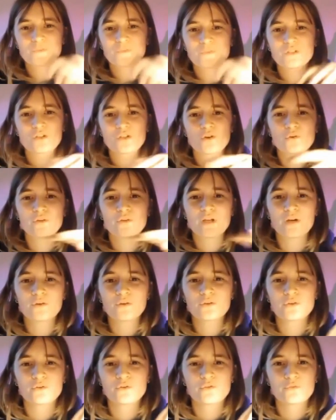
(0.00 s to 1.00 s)
So
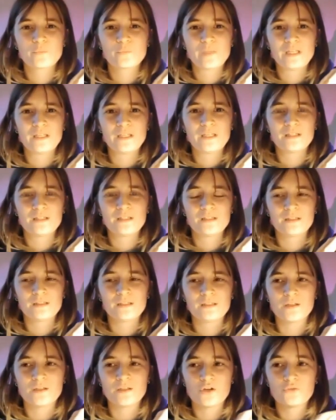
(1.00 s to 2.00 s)
now you've
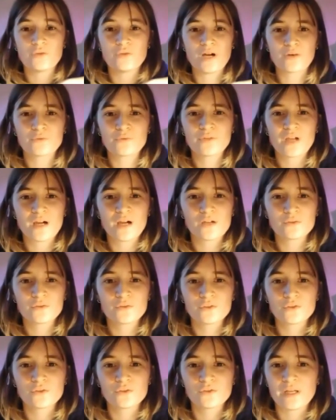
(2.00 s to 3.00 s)
been around
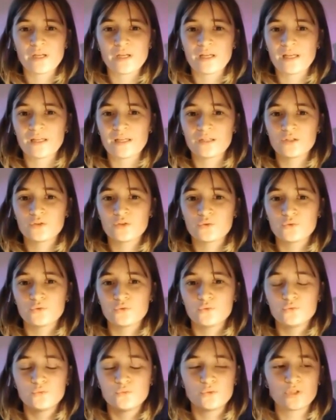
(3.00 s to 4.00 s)
Avnø, and like
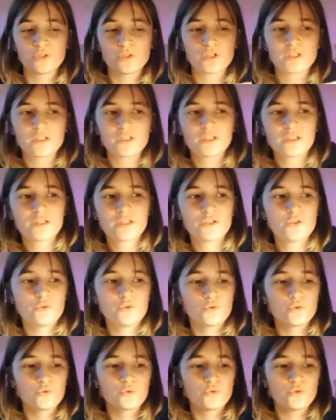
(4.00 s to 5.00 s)
you
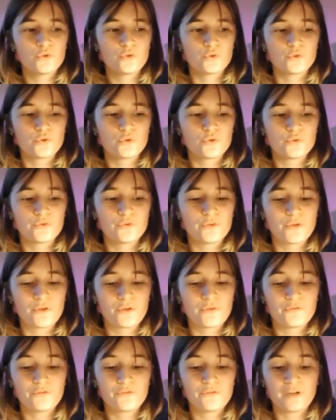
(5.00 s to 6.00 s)
could
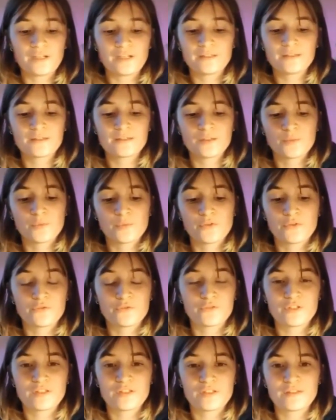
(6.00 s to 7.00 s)
find some
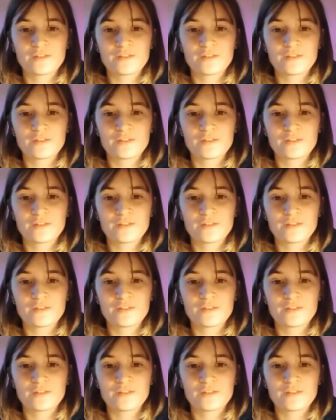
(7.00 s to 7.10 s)
of the